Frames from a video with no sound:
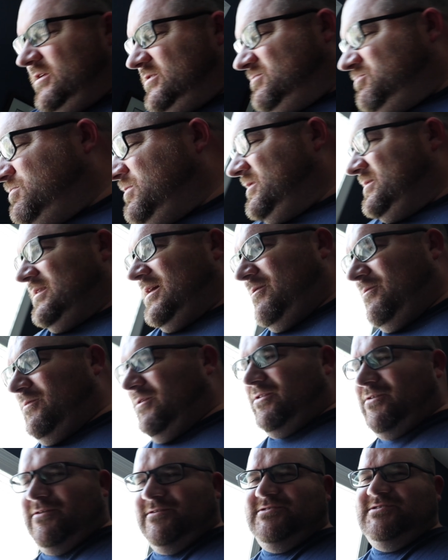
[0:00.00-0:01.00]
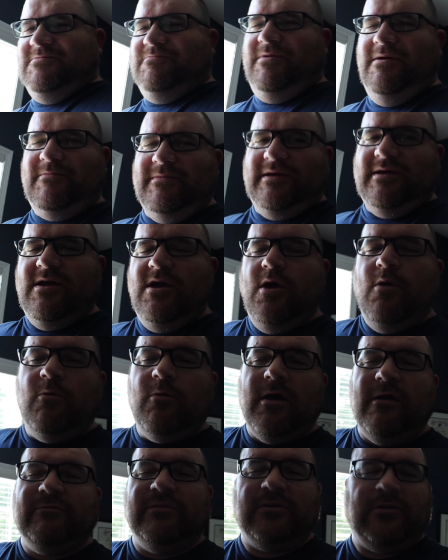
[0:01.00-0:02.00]
just put down with her and she bit me. We're
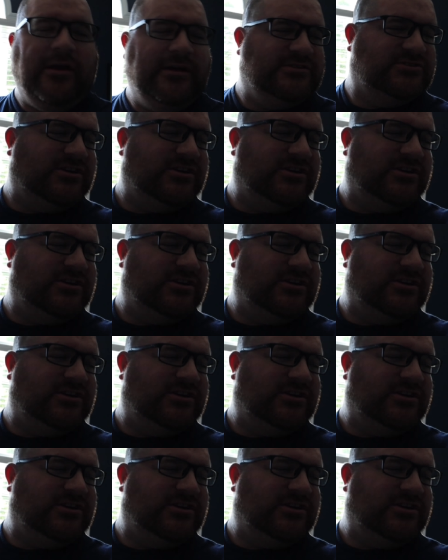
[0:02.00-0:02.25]
having the great